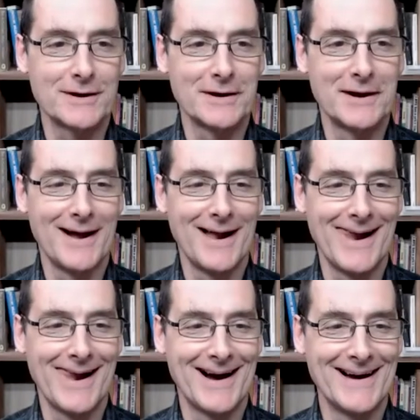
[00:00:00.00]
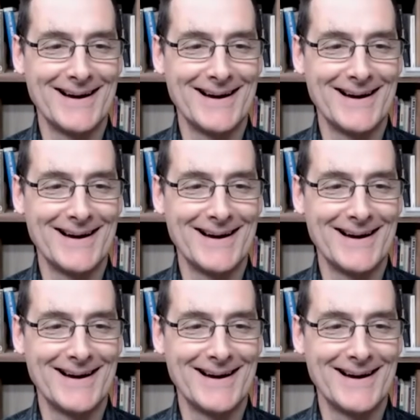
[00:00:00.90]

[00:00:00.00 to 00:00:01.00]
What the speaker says: I don't need that.